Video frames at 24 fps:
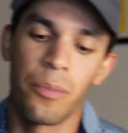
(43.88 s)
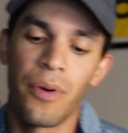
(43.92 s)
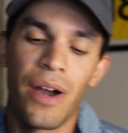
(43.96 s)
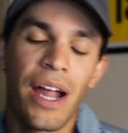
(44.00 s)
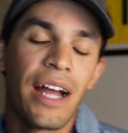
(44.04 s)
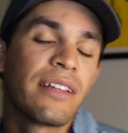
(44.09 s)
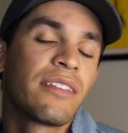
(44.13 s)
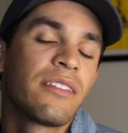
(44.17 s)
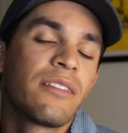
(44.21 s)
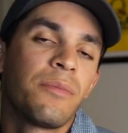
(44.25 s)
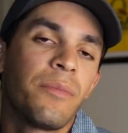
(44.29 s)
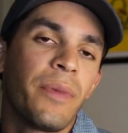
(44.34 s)

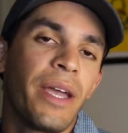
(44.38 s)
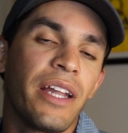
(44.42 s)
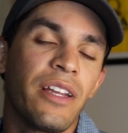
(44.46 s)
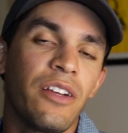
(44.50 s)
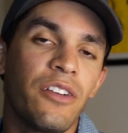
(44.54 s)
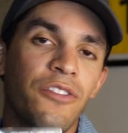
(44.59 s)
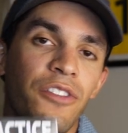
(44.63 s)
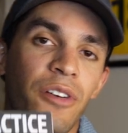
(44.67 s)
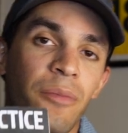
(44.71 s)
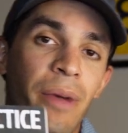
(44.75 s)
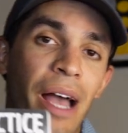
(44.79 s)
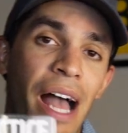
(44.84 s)
practice
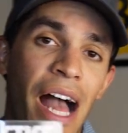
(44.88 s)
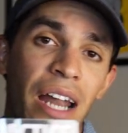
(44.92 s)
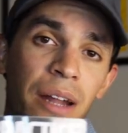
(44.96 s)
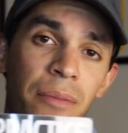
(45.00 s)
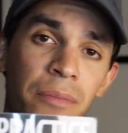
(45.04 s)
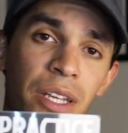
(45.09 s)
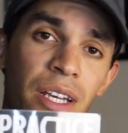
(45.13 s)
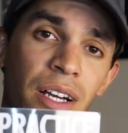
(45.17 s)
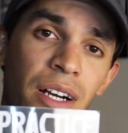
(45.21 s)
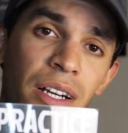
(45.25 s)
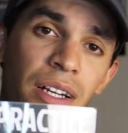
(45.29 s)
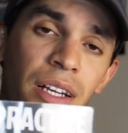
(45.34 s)
manual from Adam
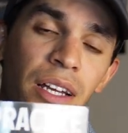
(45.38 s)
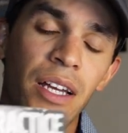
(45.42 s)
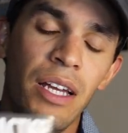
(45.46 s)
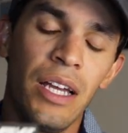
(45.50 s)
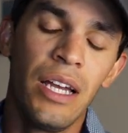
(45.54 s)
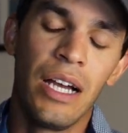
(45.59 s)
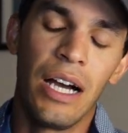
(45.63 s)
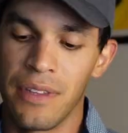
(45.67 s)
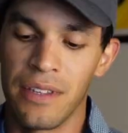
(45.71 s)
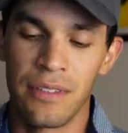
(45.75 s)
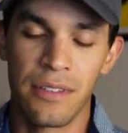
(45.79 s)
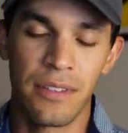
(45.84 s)
Young.
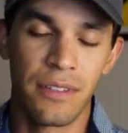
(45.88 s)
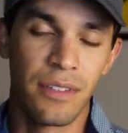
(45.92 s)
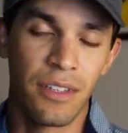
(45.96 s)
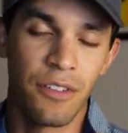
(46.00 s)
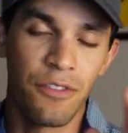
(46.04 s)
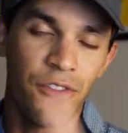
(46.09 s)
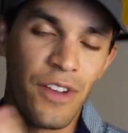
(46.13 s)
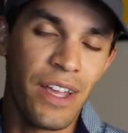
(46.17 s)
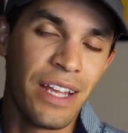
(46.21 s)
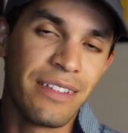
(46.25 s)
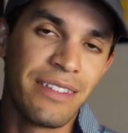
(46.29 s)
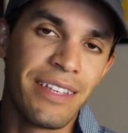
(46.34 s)
This is a
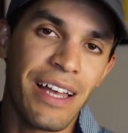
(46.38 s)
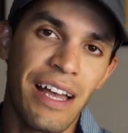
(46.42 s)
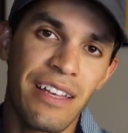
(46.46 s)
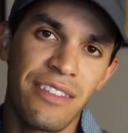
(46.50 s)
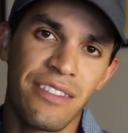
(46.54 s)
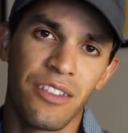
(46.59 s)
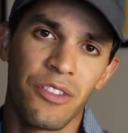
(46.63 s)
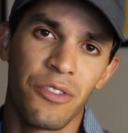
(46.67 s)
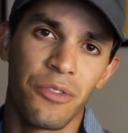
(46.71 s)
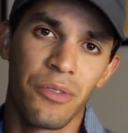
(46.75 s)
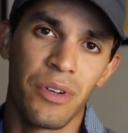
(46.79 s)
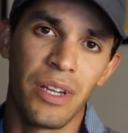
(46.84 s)

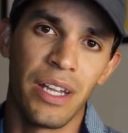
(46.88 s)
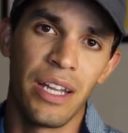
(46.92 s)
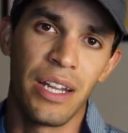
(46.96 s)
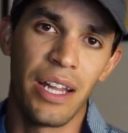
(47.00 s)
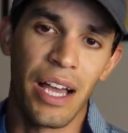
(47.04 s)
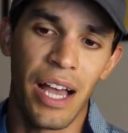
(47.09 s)
fantastic read.